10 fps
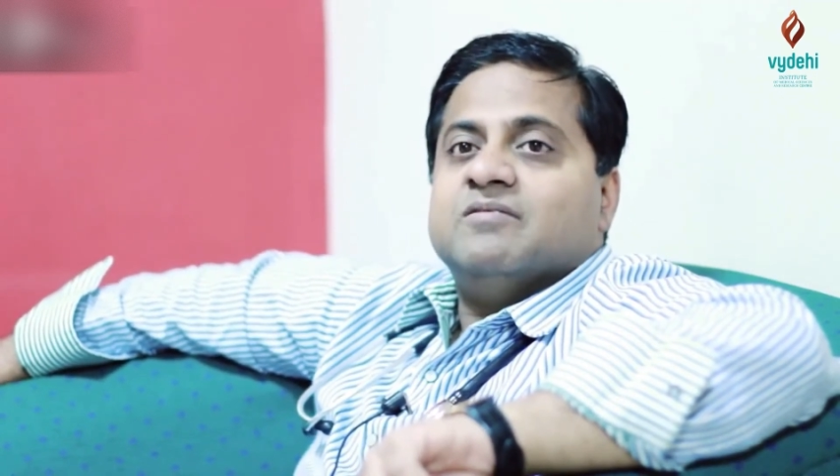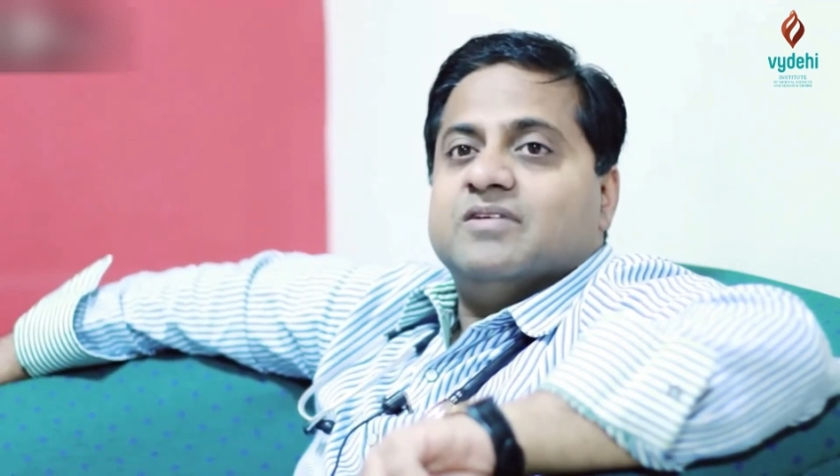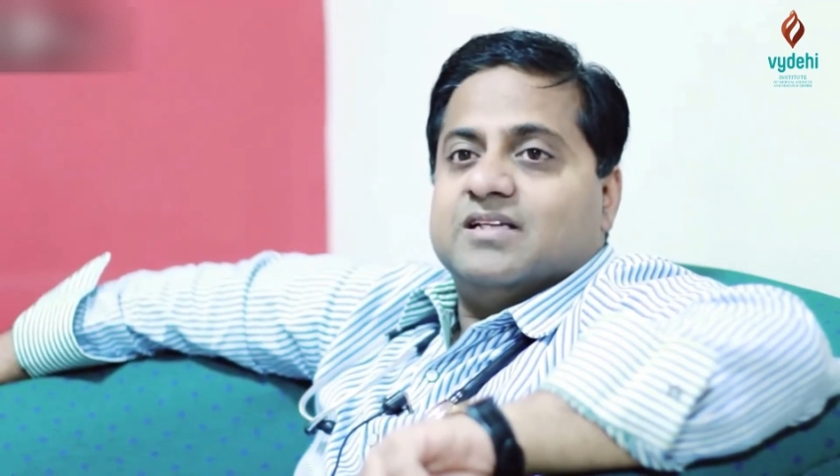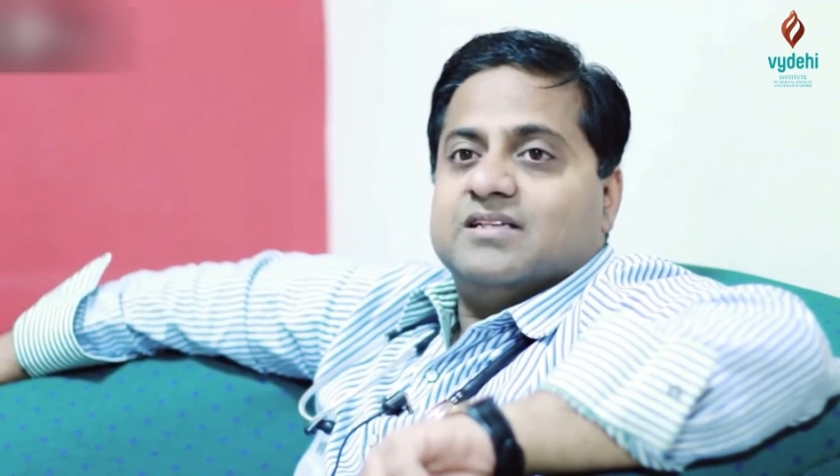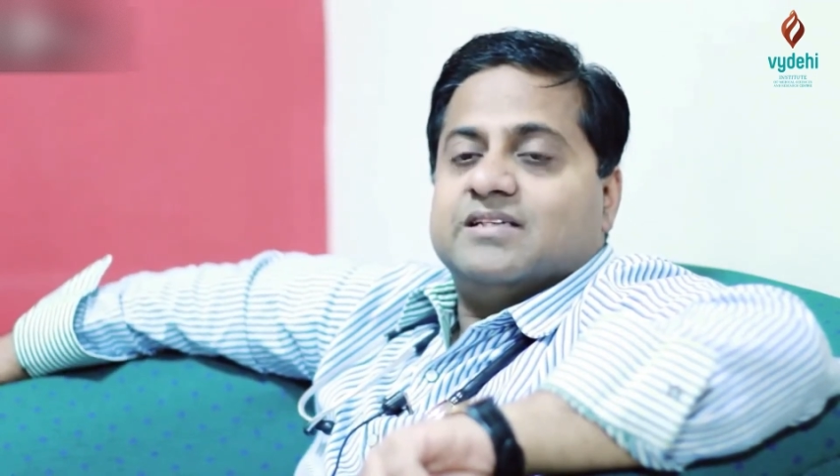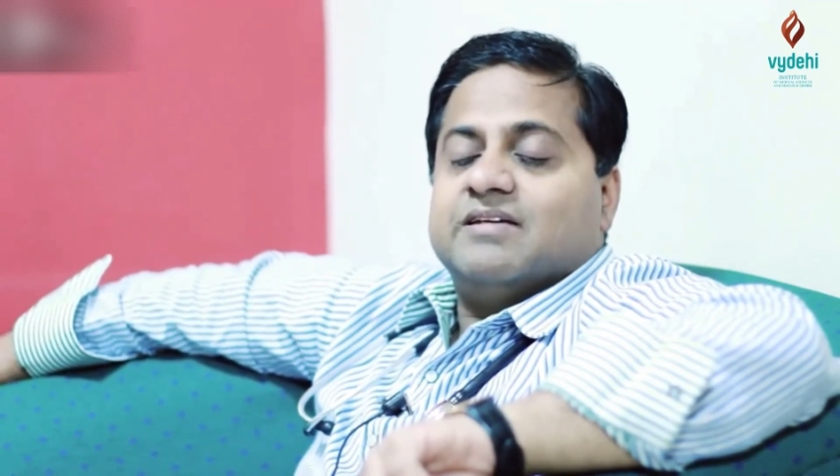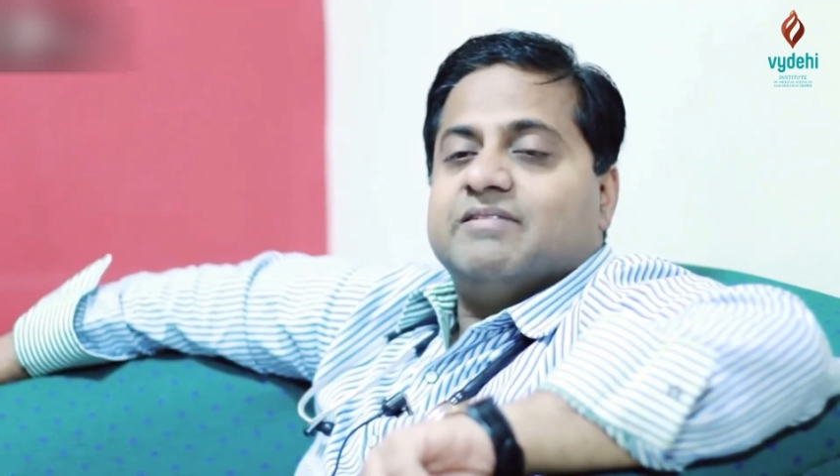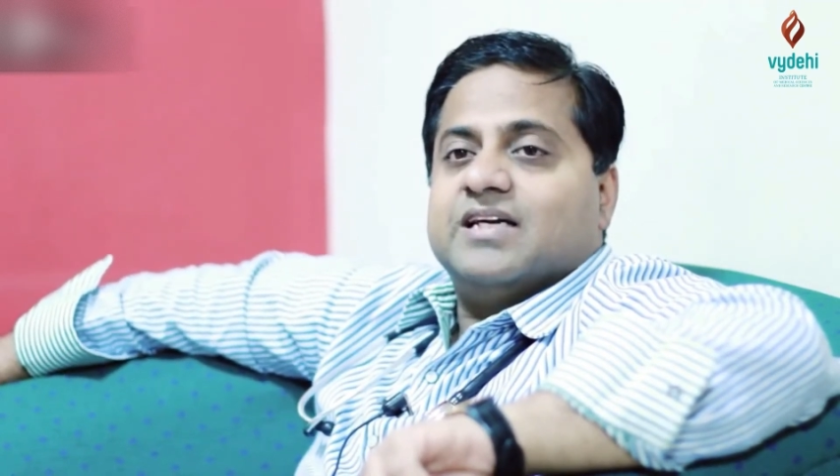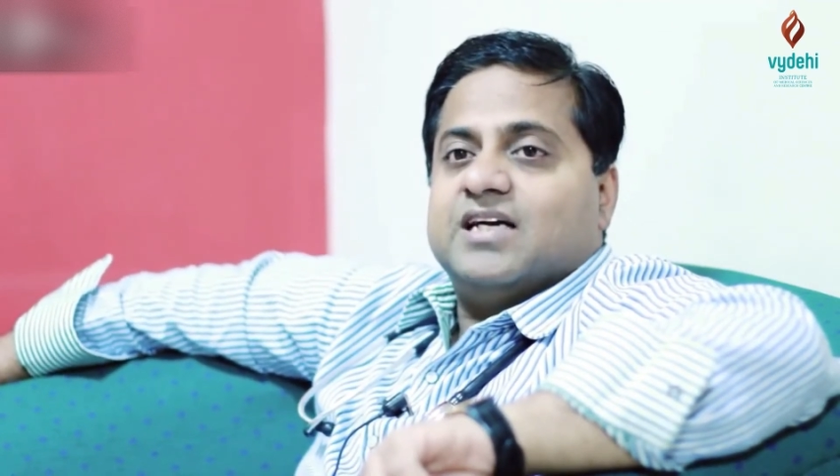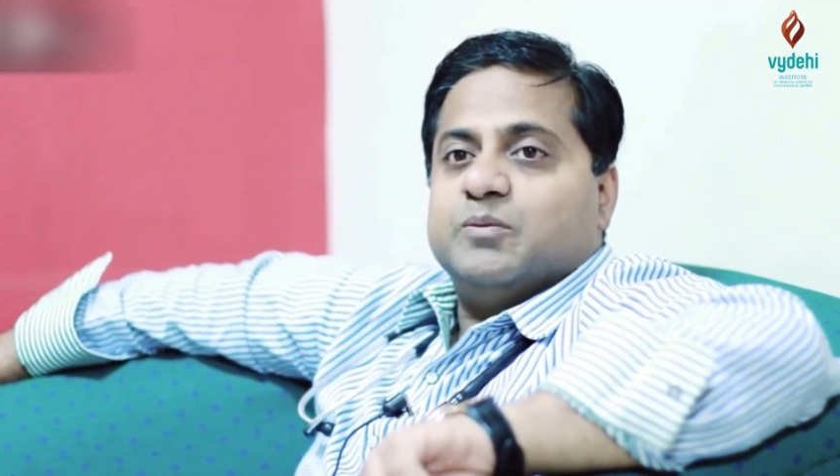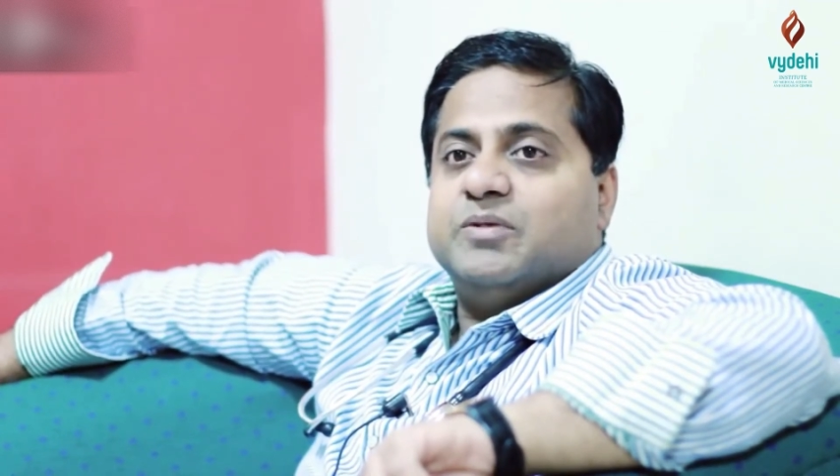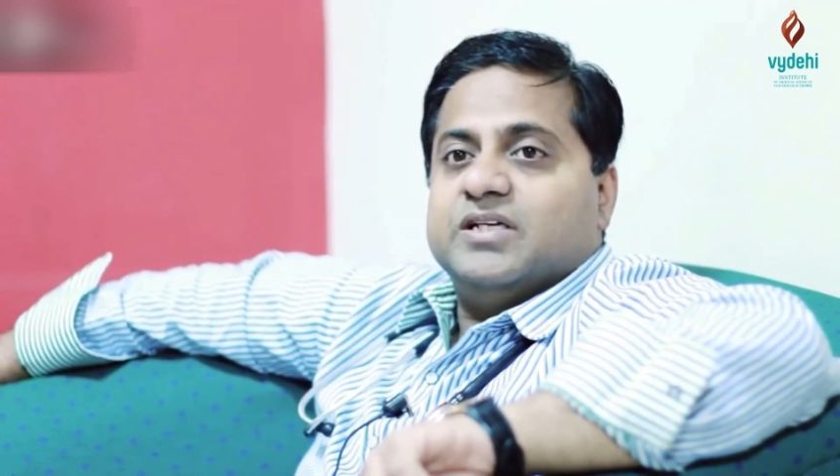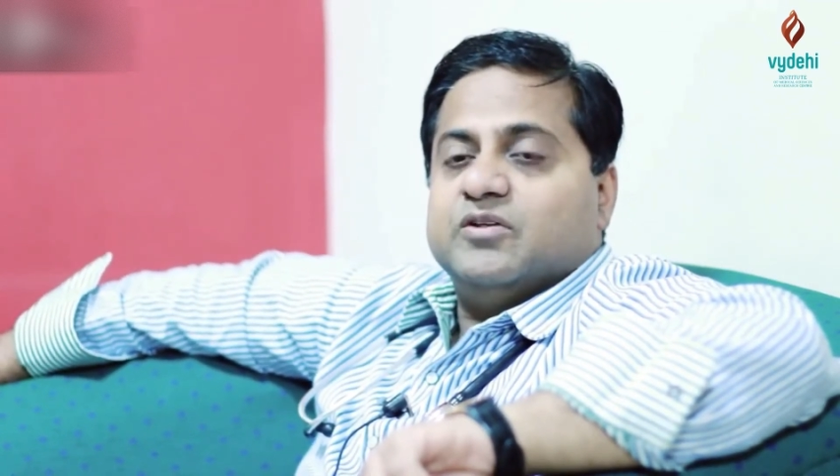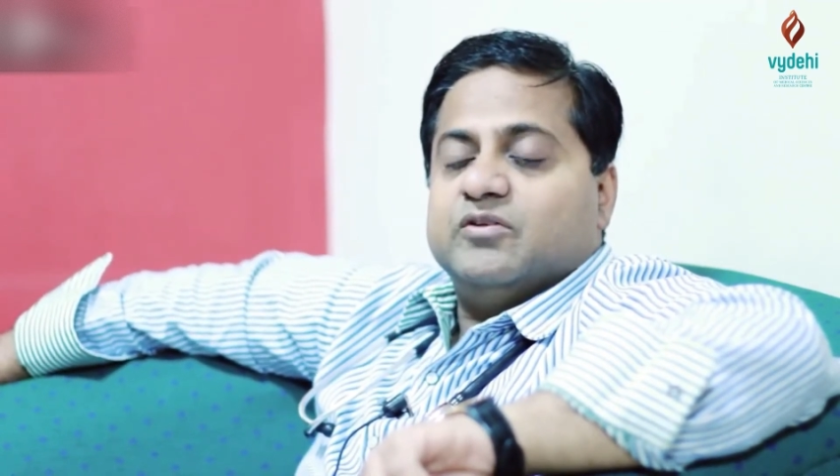when there is a heavy heartbeat, you